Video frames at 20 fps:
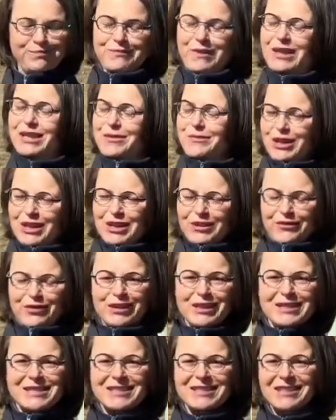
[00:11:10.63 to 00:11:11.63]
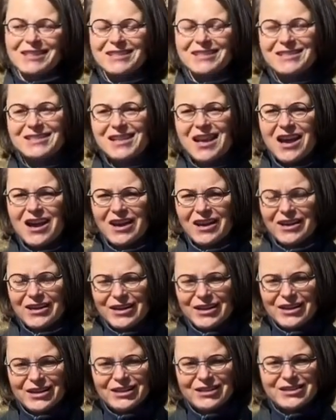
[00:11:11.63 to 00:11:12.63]
many benefits
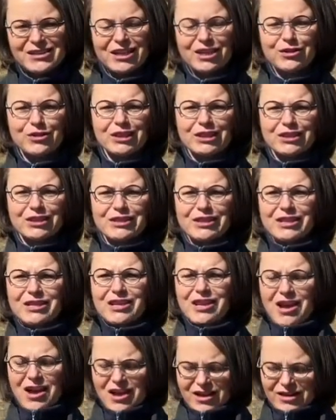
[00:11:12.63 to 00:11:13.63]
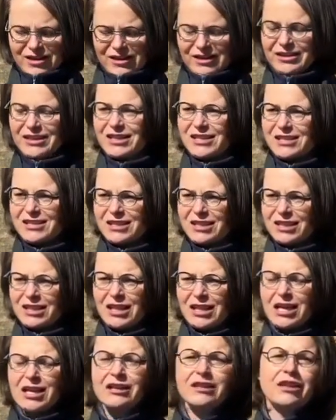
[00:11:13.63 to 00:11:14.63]
that Secretary listed,
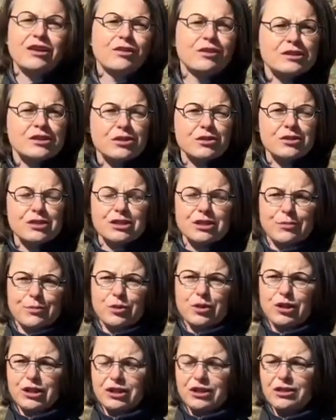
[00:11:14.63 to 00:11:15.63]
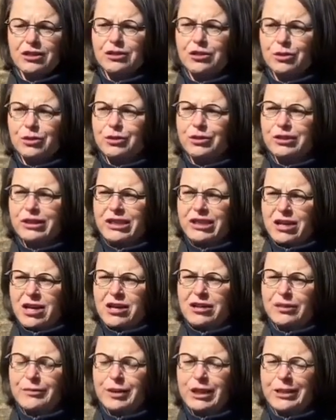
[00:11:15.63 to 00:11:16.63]
they also support local
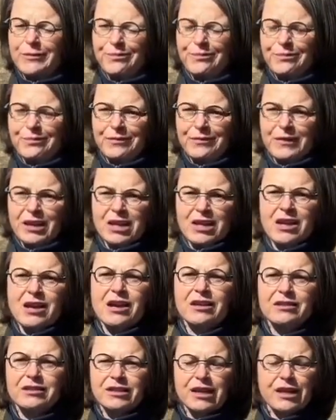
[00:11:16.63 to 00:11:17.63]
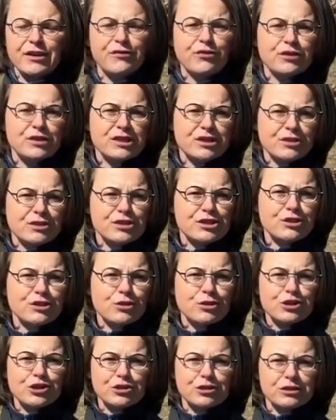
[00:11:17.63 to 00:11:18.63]
economy and they foster
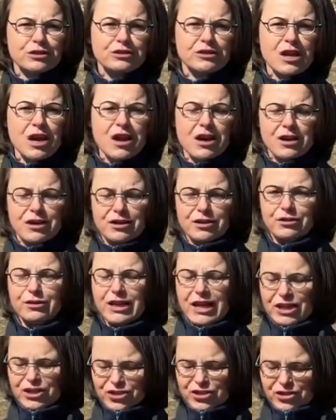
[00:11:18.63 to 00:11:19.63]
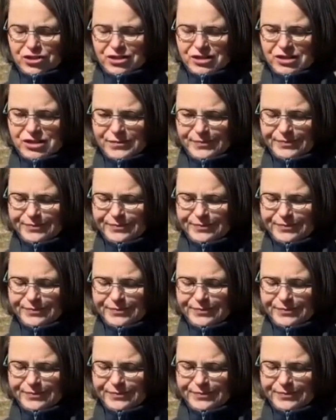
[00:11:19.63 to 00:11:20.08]
social connections.